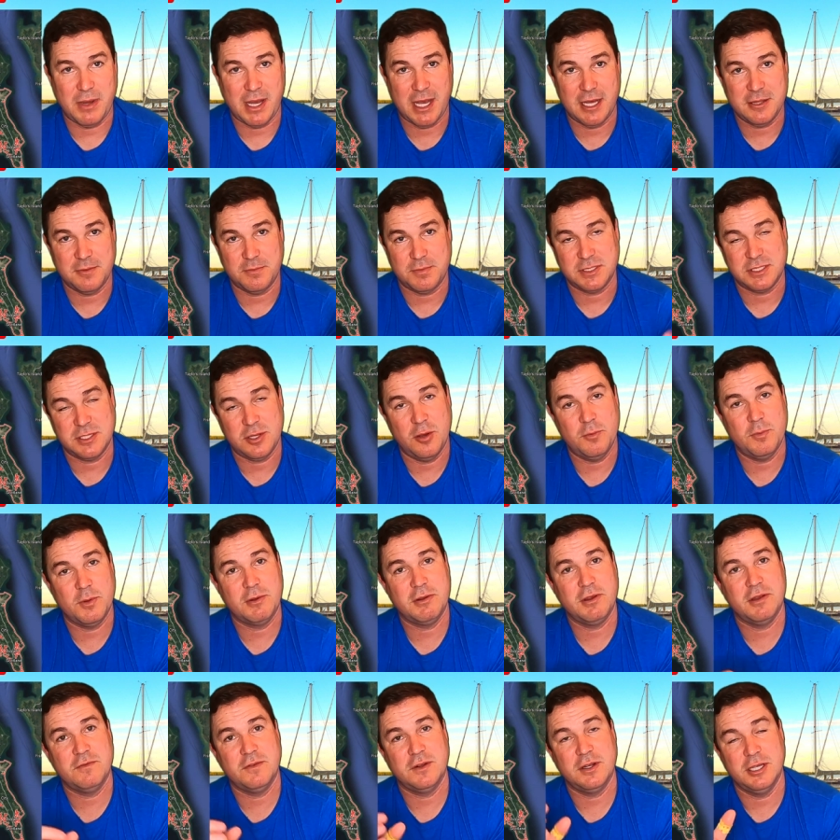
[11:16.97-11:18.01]
by the
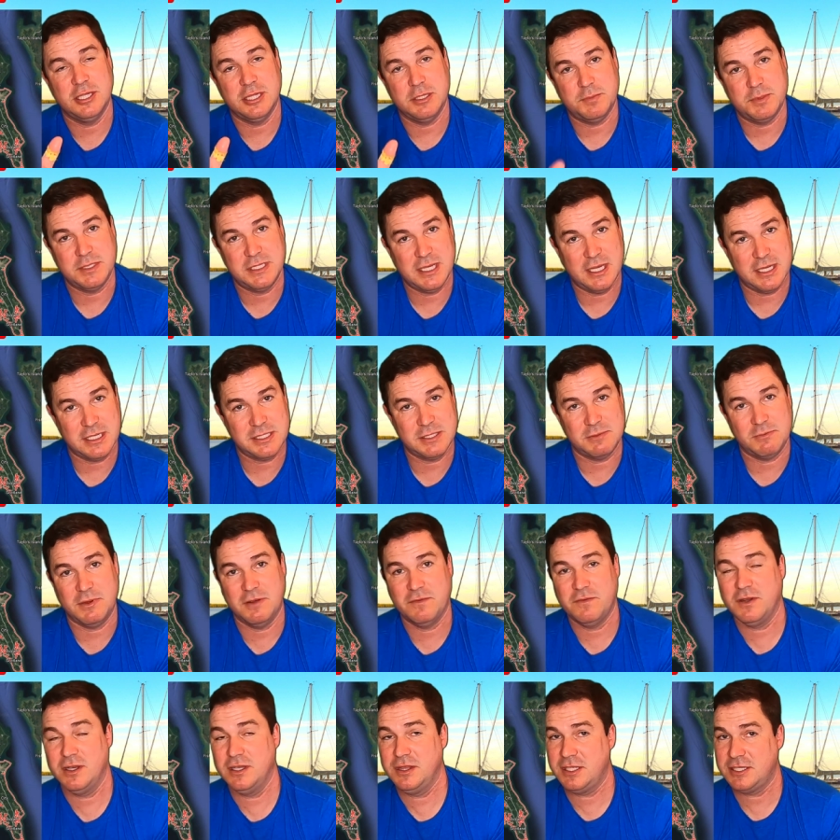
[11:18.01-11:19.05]
Potomac River and the Patuxent
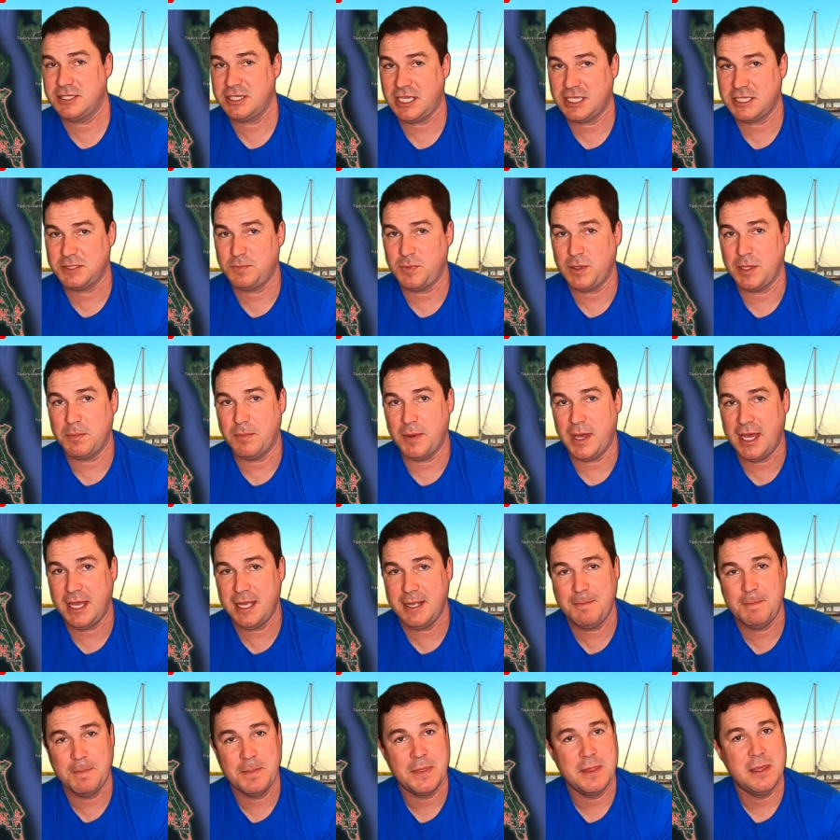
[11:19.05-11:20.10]
River and the Chesapeake
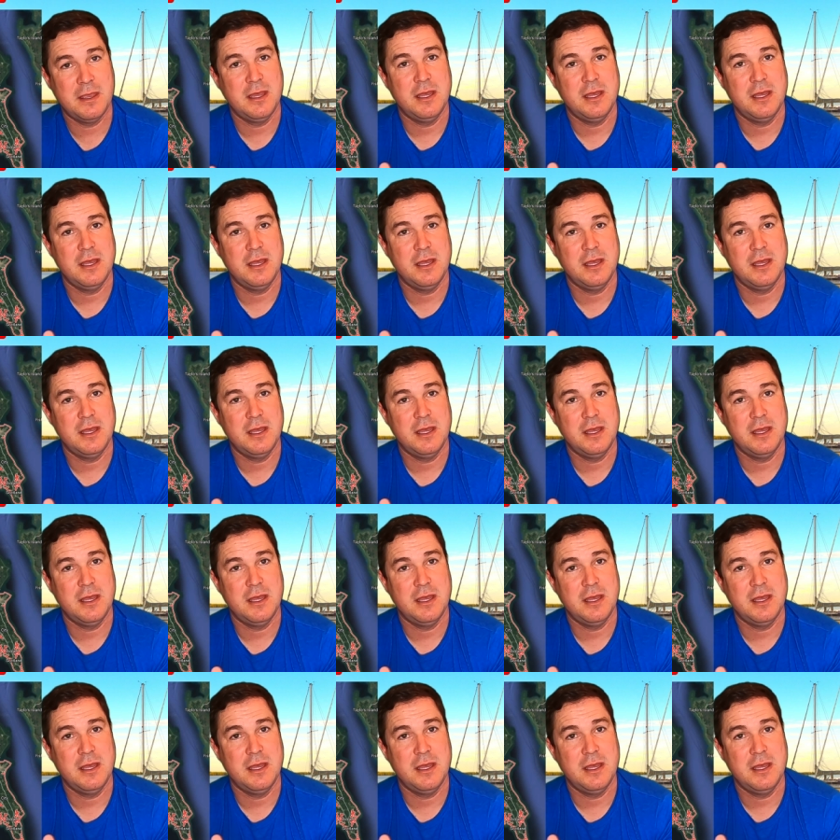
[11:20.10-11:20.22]
Bay.